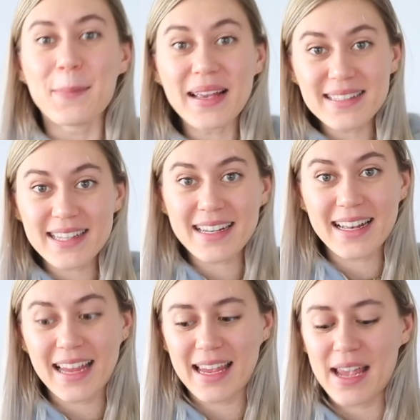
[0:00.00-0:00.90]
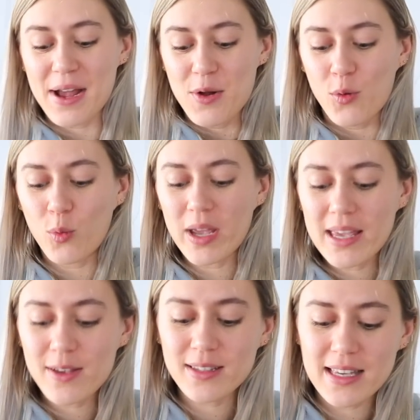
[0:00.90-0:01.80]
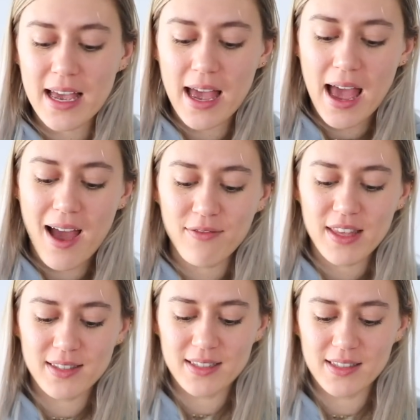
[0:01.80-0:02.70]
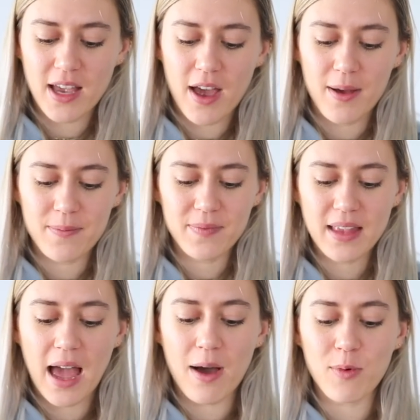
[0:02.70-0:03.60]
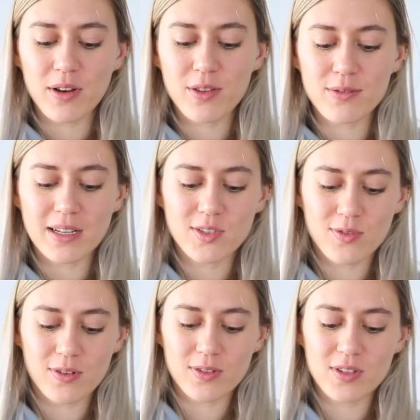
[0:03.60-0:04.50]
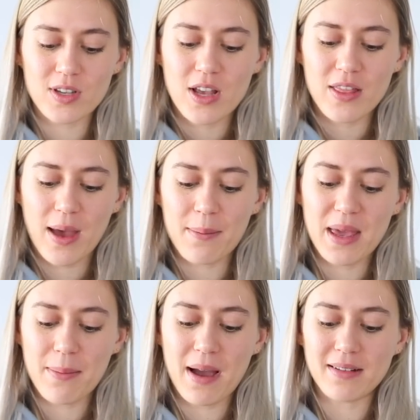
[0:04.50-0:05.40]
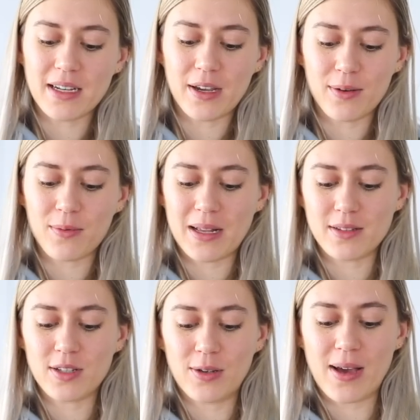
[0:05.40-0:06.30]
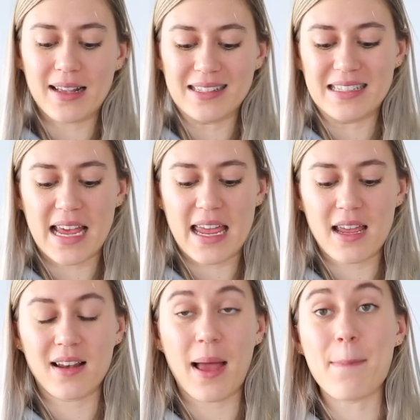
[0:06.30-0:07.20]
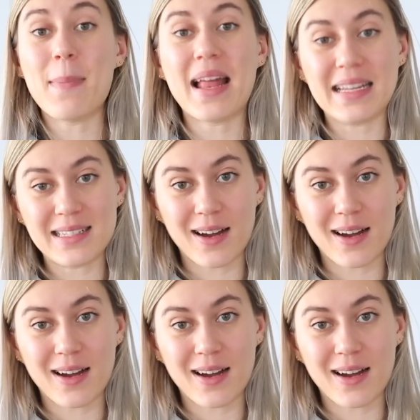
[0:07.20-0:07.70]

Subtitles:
Basically, we used to have this dessert at one of the restaurants that me and Mario went to as a date, like many